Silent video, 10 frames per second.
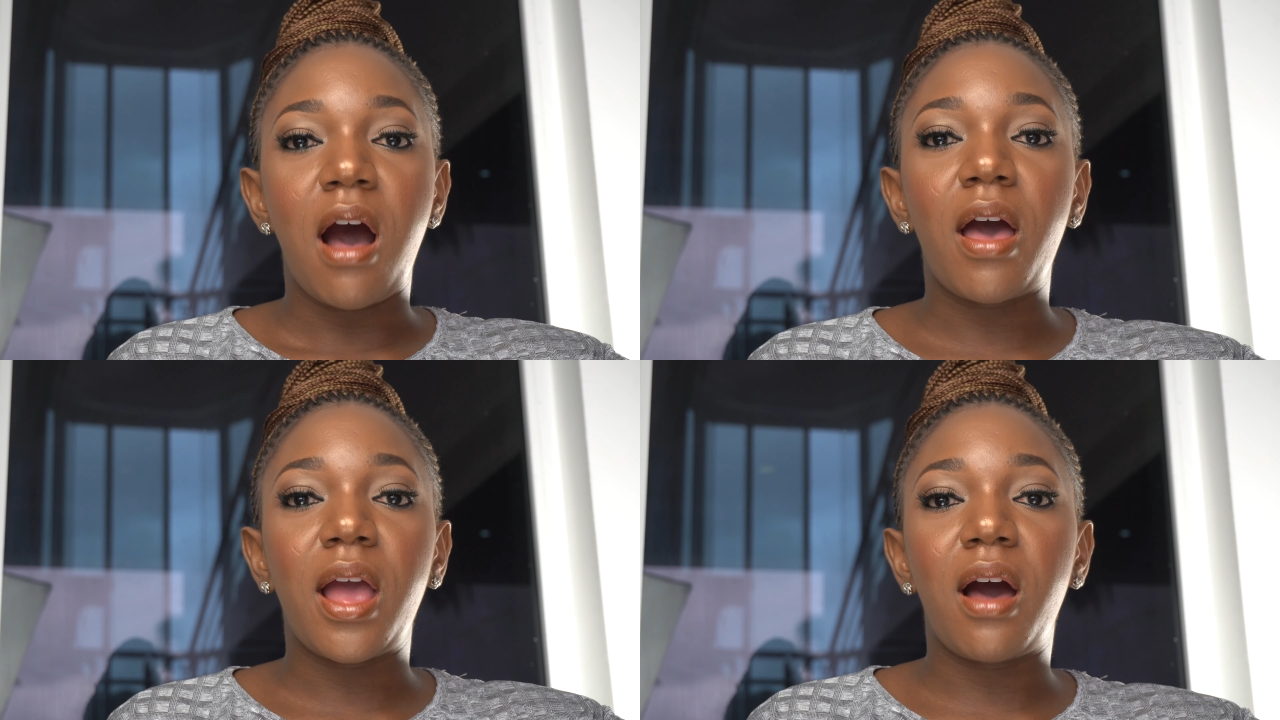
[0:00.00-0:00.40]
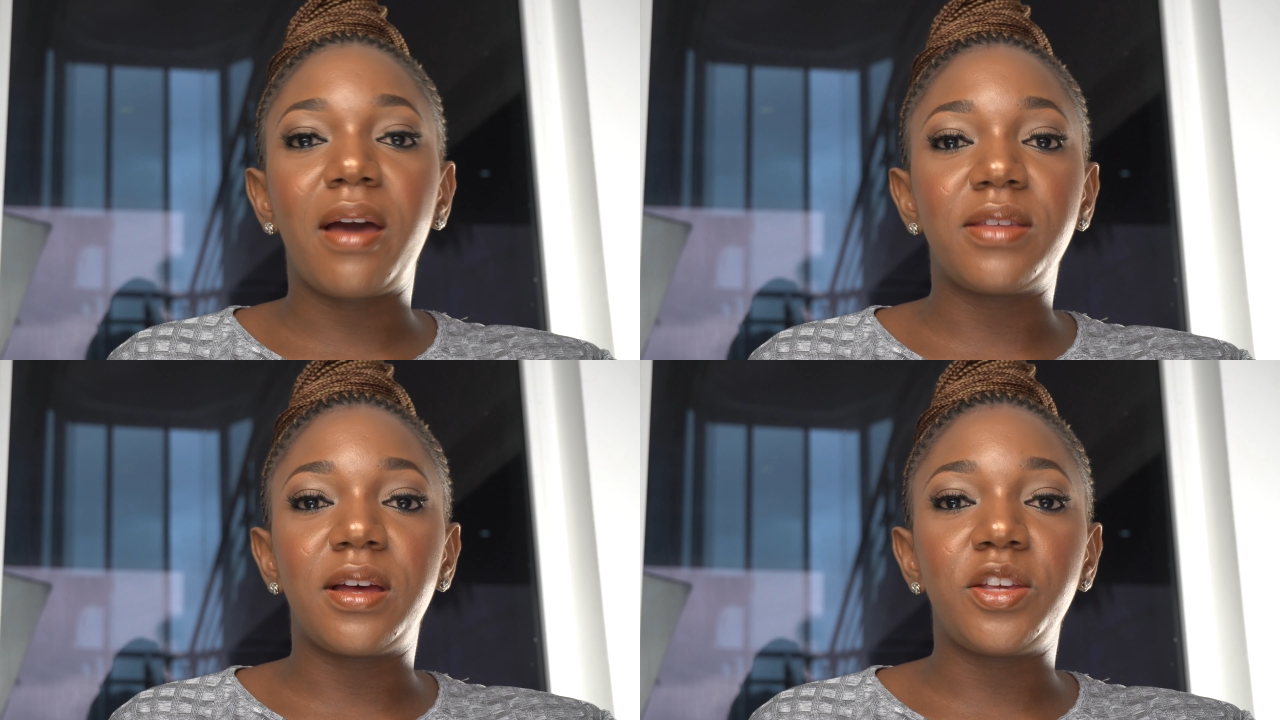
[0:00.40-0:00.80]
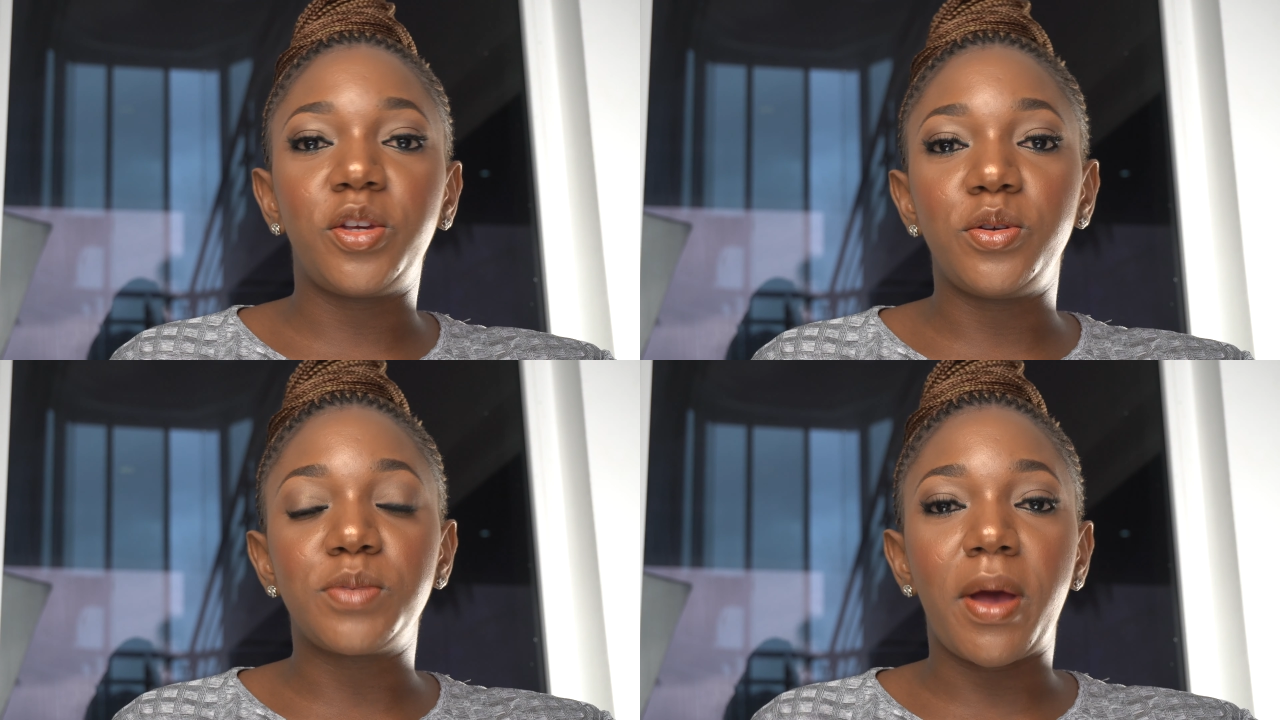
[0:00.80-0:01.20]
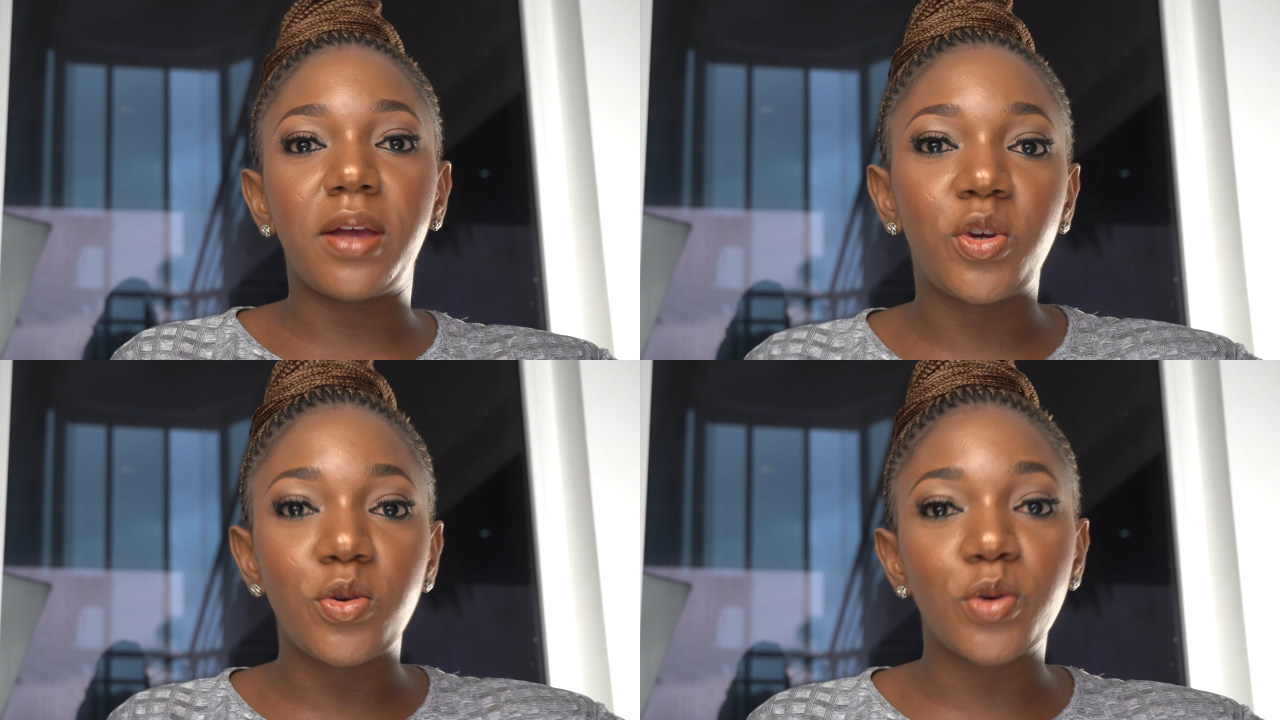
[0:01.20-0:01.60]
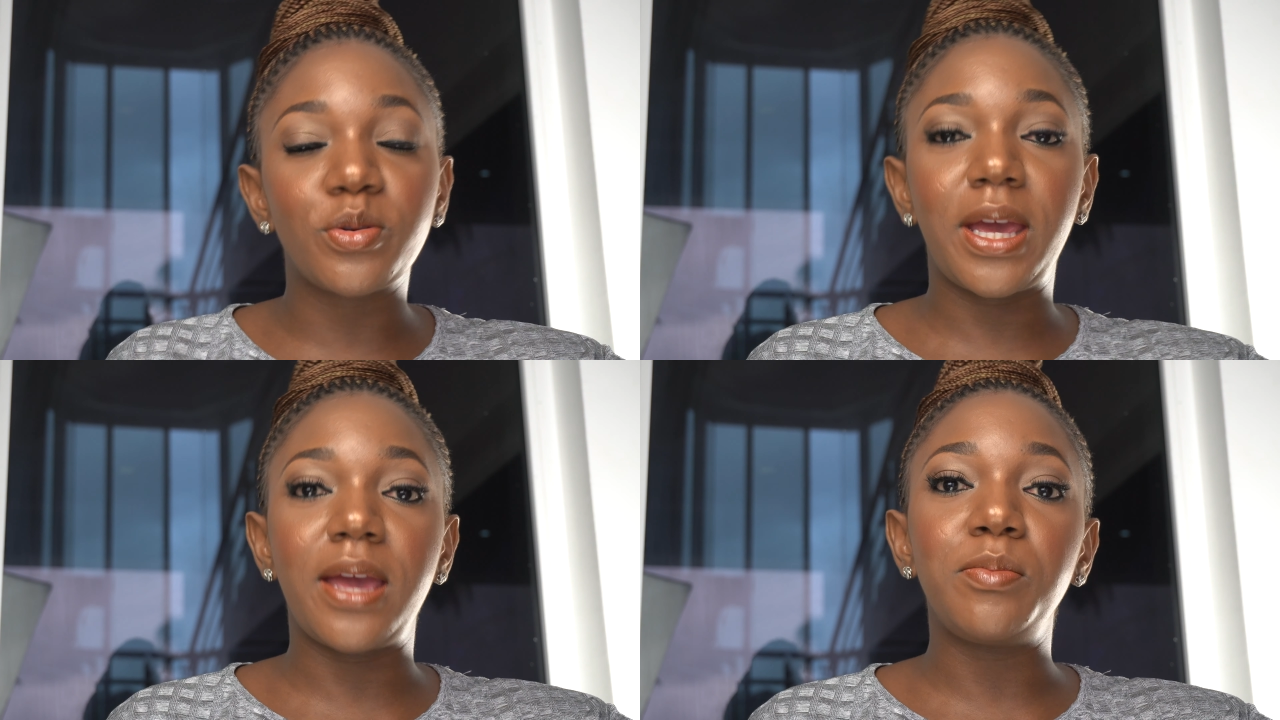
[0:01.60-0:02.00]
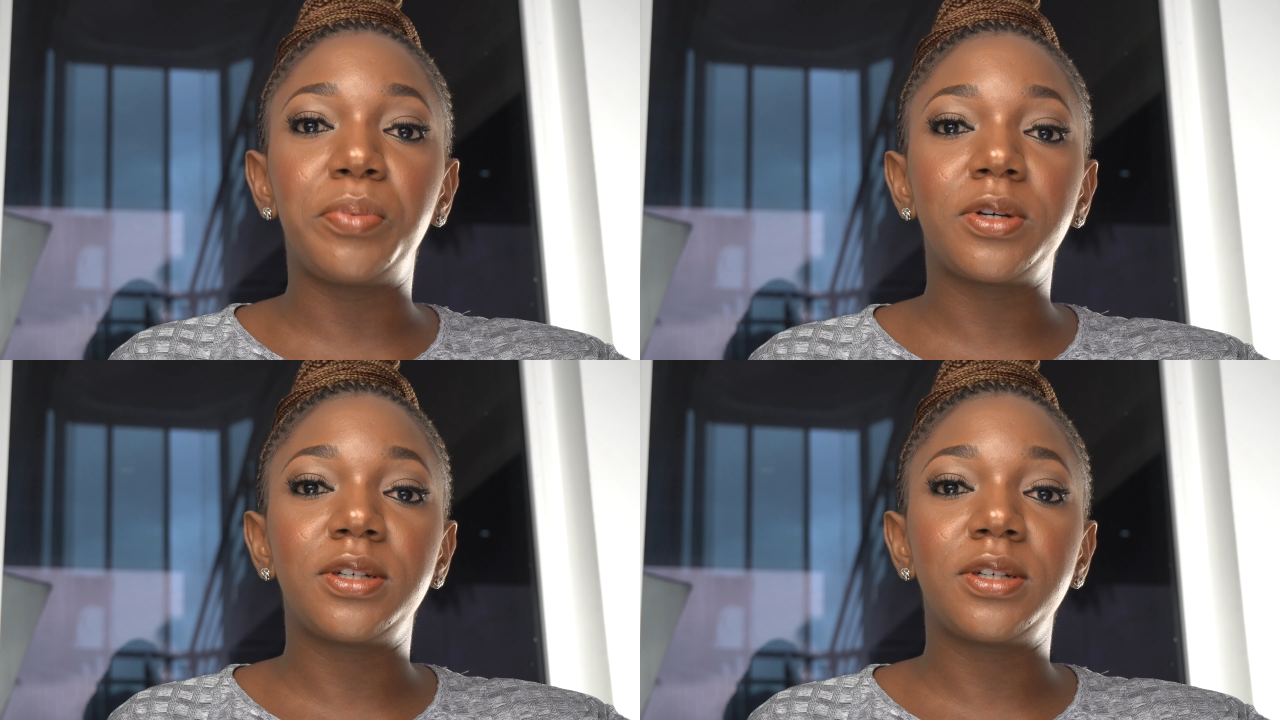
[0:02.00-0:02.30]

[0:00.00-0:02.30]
I either use my Google Keep